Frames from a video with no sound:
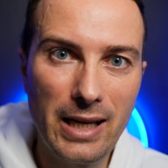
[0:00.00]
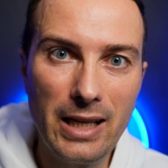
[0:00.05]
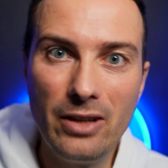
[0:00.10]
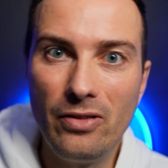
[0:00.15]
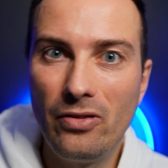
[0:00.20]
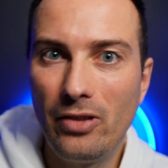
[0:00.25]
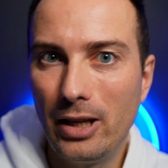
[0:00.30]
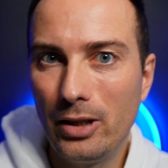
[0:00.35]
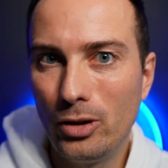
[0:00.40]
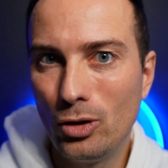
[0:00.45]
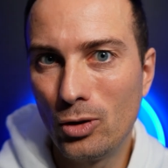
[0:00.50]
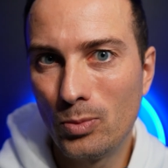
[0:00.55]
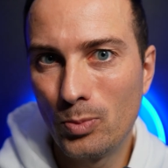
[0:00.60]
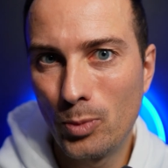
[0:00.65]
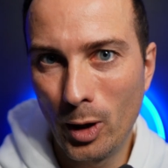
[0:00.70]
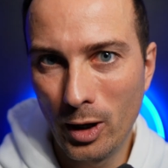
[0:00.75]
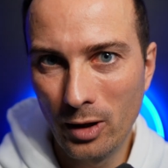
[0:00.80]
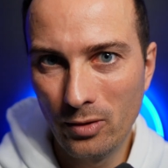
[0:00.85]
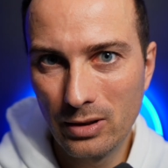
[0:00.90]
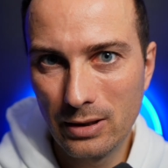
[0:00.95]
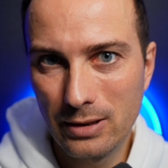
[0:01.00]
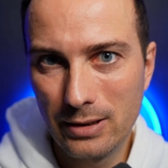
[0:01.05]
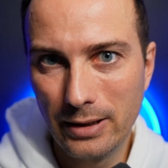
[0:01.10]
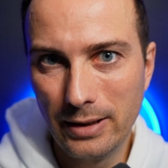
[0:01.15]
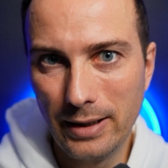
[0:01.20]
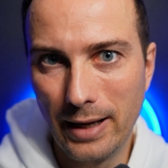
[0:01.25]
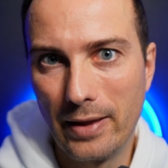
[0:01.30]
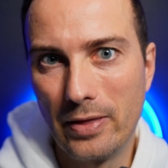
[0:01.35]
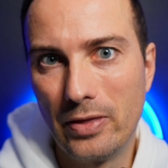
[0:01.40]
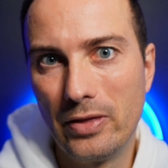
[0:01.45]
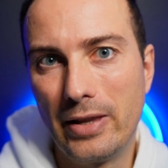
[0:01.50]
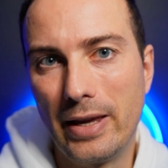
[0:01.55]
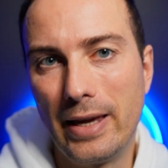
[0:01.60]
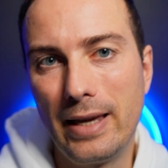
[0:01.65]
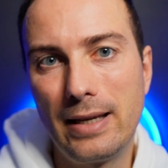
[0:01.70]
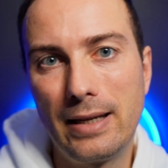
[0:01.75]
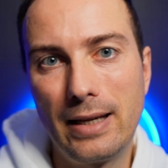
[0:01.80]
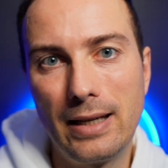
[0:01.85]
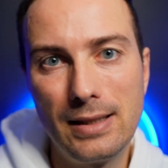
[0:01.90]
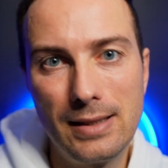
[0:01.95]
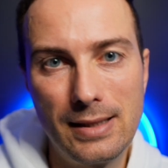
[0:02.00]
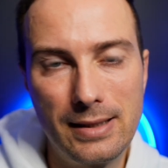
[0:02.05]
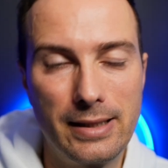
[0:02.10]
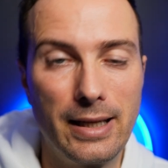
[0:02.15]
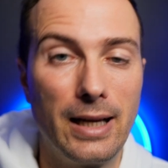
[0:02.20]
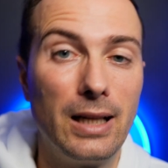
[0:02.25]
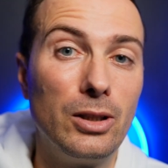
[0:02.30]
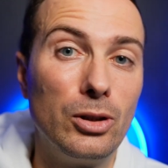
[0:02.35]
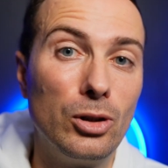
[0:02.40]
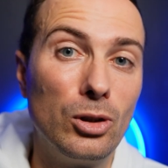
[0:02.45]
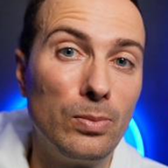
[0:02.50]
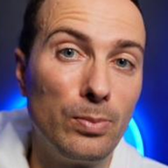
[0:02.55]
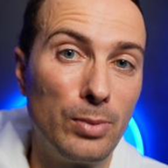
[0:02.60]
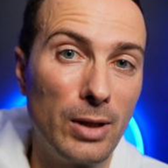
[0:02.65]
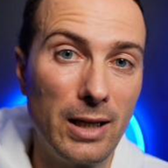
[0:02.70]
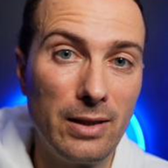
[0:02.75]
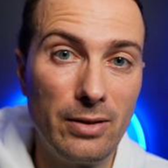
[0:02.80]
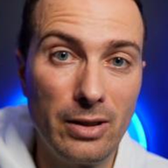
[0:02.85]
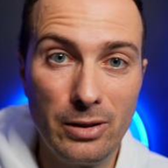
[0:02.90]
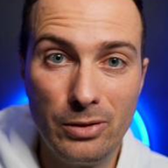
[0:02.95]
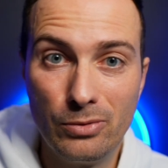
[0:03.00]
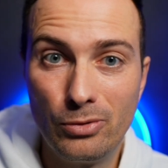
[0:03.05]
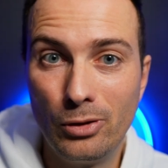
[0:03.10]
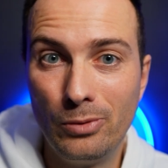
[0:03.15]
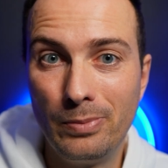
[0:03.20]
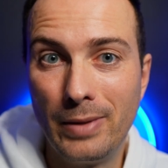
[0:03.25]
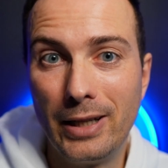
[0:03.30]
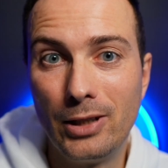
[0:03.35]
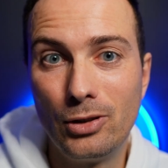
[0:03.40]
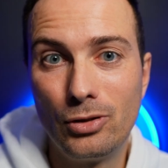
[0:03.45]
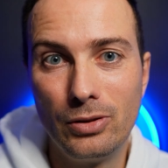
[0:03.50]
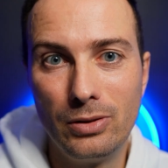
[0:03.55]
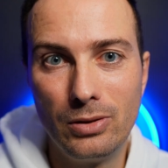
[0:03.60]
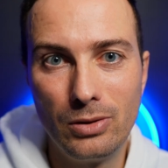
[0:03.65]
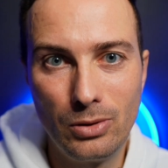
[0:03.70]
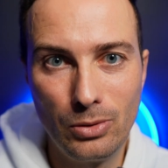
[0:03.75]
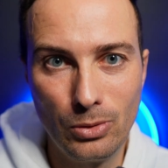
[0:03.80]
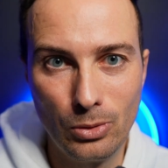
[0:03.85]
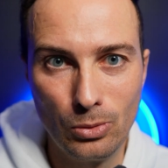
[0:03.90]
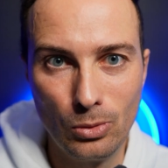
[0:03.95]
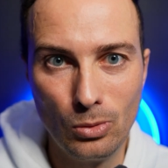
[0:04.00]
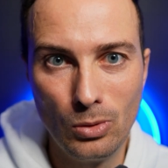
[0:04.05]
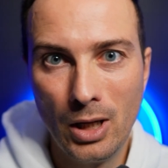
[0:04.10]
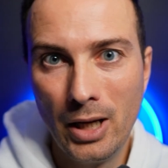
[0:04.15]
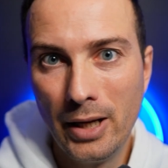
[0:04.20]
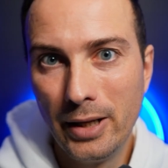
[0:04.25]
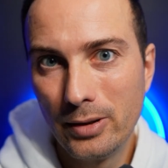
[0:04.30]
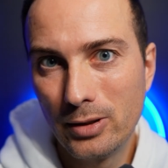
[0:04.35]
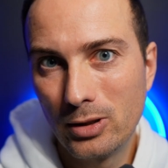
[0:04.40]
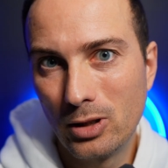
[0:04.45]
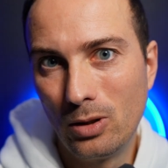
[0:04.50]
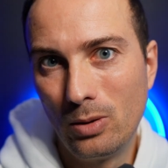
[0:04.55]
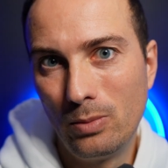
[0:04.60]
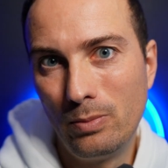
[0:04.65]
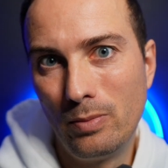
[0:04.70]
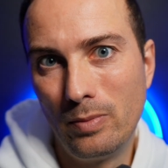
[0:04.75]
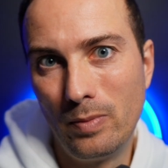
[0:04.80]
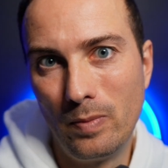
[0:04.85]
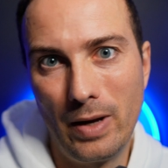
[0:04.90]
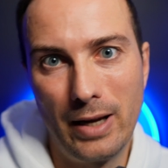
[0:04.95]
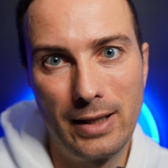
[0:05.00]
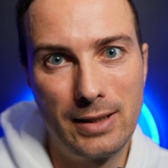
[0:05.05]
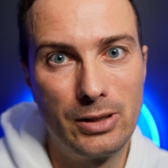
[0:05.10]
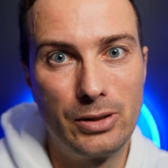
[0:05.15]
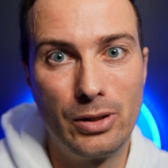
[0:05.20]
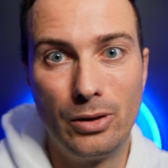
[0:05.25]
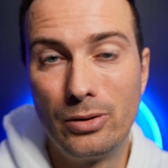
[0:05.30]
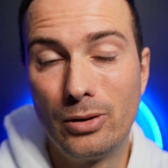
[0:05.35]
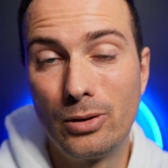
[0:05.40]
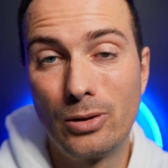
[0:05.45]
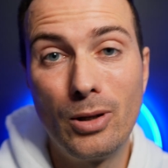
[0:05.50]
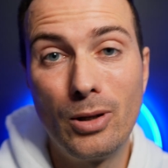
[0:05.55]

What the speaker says: invade your privacy and they can sell your private information to some external